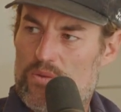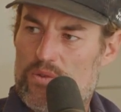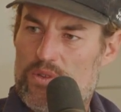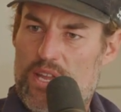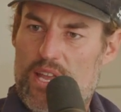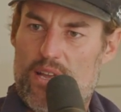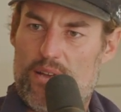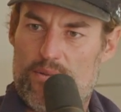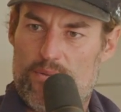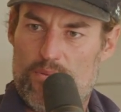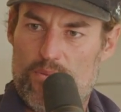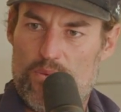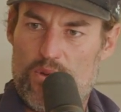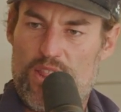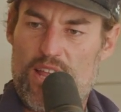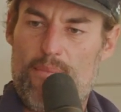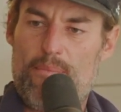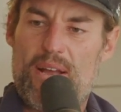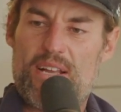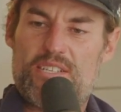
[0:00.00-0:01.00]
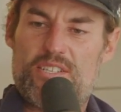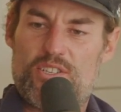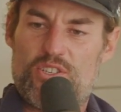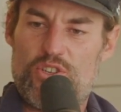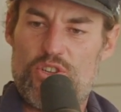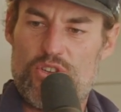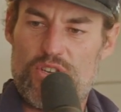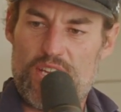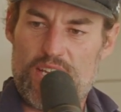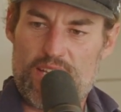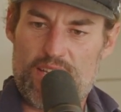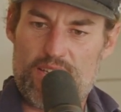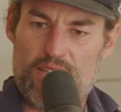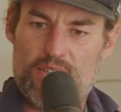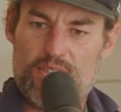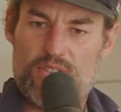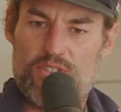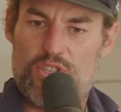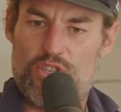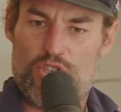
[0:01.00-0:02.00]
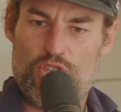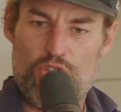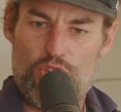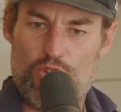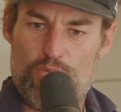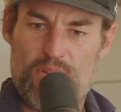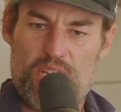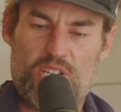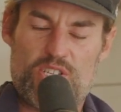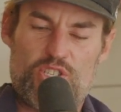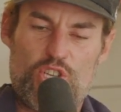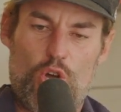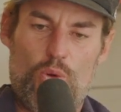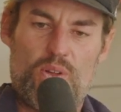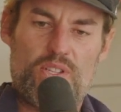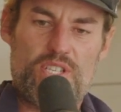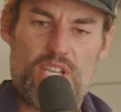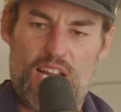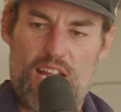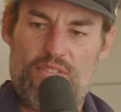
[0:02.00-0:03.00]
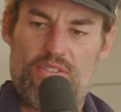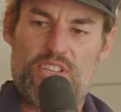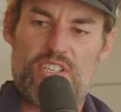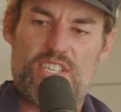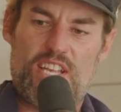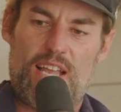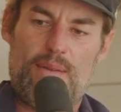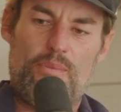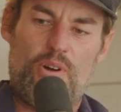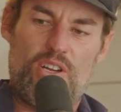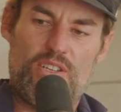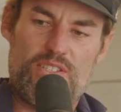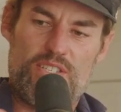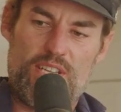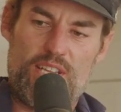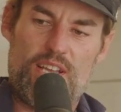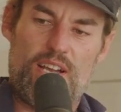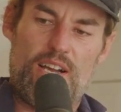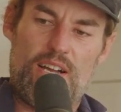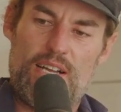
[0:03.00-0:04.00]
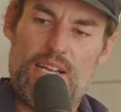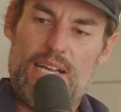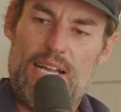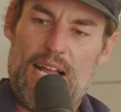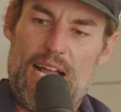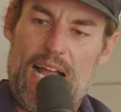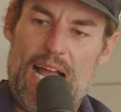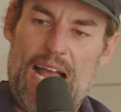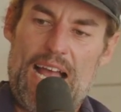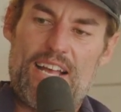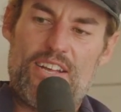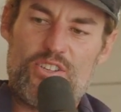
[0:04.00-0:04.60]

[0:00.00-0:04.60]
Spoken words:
Yeah. Well, that makes it unique to you, because no one's going to have the same idea as